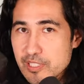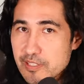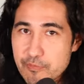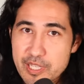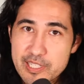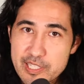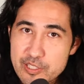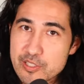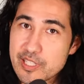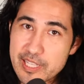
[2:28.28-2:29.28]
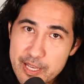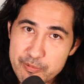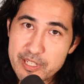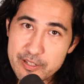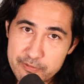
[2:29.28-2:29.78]
can give medications like
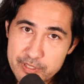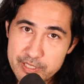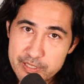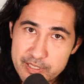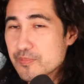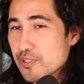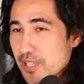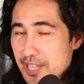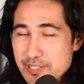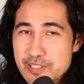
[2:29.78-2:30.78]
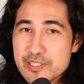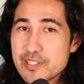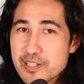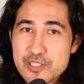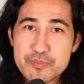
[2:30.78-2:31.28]
epinephrine. So that's the
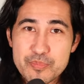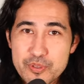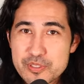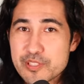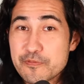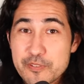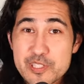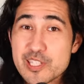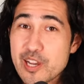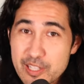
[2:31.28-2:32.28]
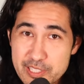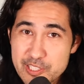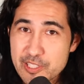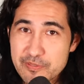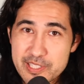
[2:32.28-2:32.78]
nuts and bolts
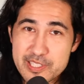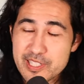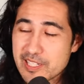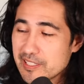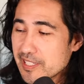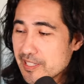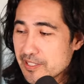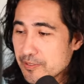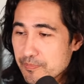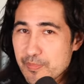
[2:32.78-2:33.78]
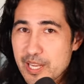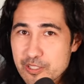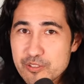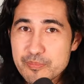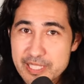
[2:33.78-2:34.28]
physiology of this, kind of like the
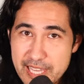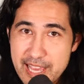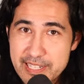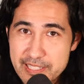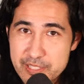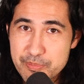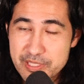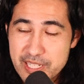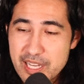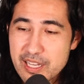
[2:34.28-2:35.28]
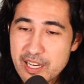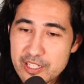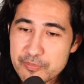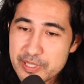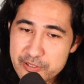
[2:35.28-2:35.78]
medical mechanics, but on
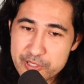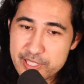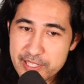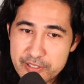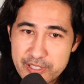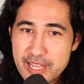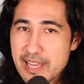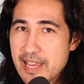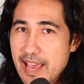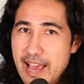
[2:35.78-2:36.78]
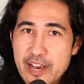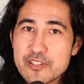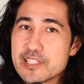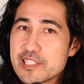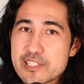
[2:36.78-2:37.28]
a bigger scale, how
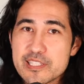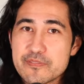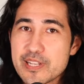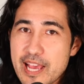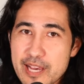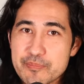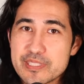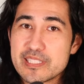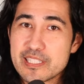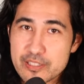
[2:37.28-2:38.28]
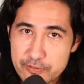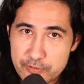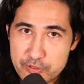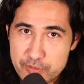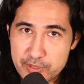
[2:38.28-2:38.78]
did this even happen in the
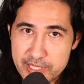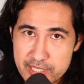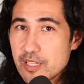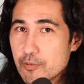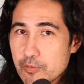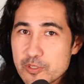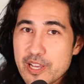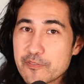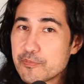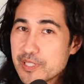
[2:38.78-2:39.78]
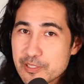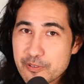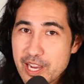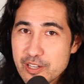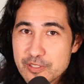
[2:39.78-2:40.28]
first place? Well, when you have a big
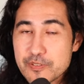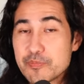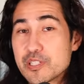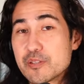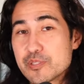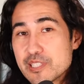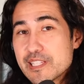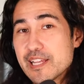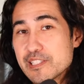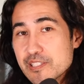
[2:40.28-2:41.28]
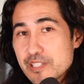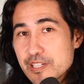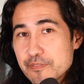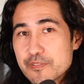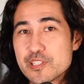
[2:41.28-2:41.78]
crowd, if it becomes dense
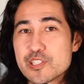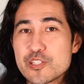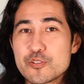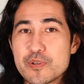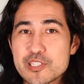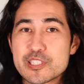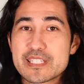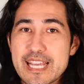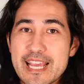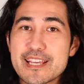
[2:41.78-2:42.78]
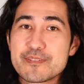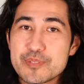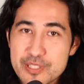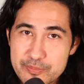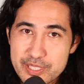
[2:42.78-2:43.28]
enough, the situation can
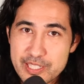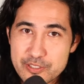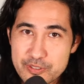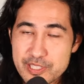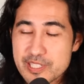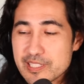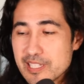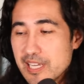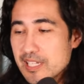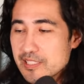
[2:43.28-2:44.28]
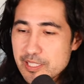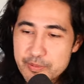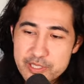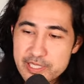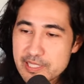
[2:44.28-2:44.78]
become dangerous. And
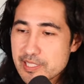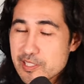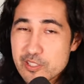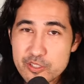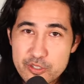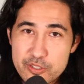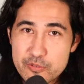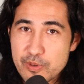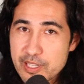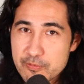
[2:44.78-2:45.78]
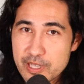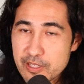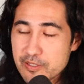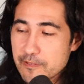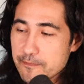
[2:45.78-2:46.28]
typically, this occurs right
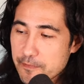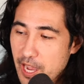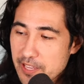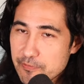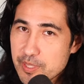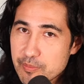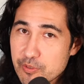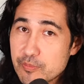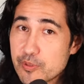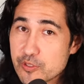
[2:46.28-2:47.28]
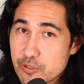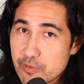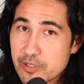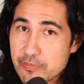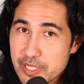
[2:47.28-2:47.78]
around five people per
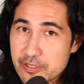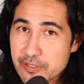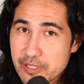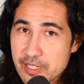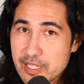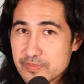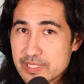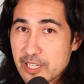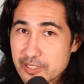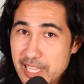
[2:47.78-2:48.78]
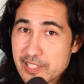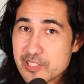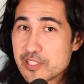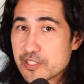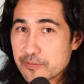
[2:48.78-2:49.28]
square meter. Now,
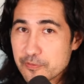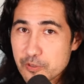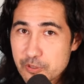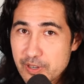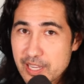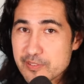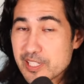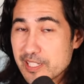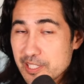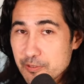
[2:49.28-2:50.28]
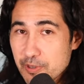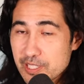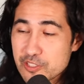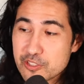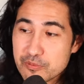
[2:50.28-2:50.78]
analysis of photographs at
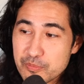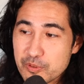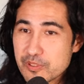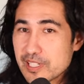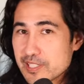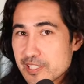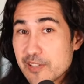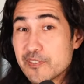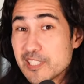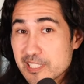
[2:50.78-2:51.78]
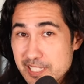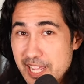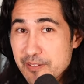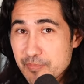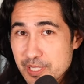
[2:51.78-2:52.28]
Itaewon show more like 7 to
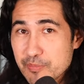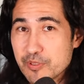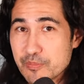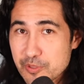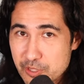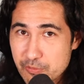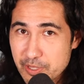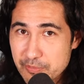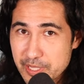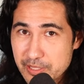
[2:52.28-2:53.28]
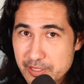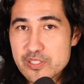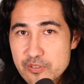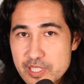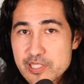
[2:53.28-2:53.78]
10 people per square meter.
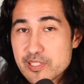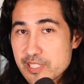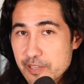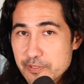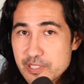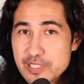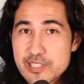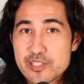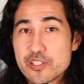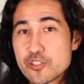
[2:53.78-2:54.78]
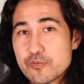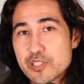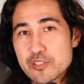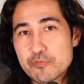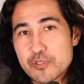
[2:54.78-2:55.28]
So this is definitely a
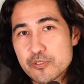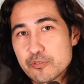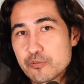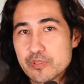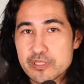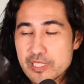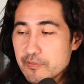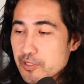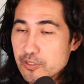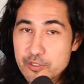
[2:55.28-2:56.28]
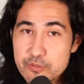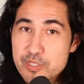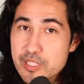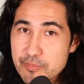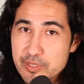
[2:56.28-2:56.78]
situation where you even
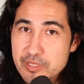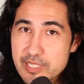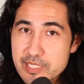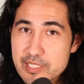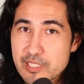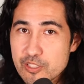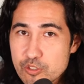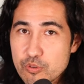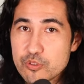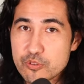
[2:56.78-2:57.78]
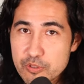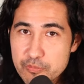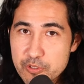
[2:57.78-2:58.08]
lose the ability to control your own